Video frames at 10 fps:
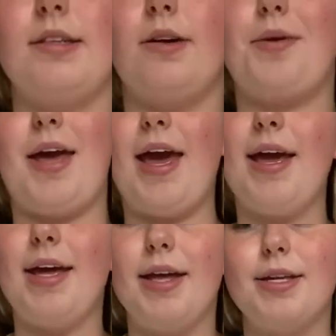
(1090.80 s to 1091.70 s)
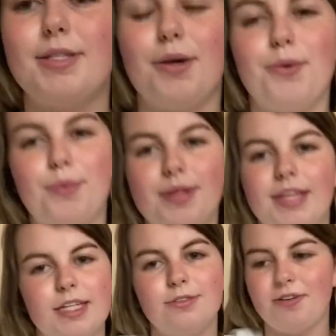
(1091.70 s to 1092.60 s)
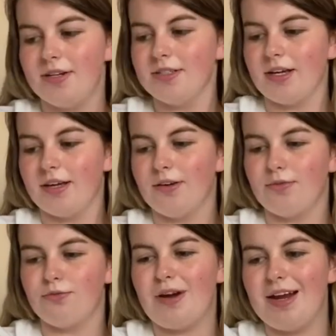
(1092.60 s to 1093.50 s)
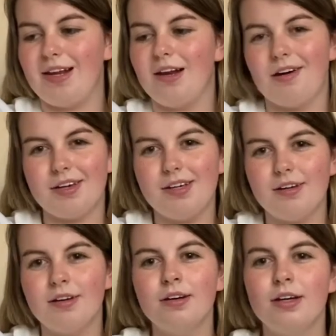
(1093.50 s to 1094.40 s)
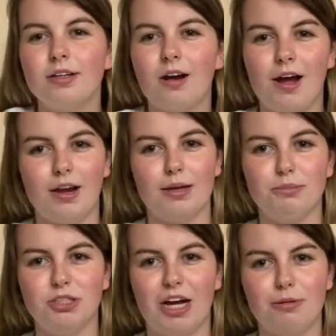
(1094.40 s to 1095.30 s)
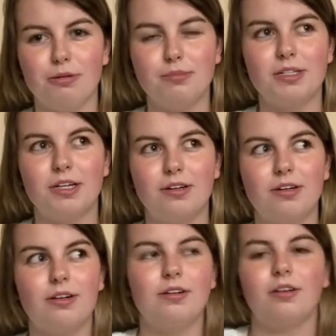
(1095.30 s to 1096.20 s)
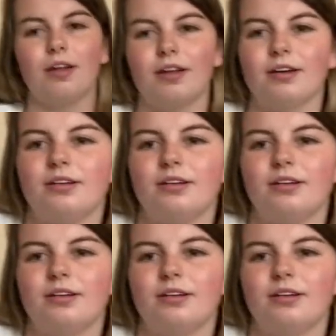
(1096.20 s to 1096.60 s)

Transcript: Okay, so this feels like really light, kind of like pajama material, like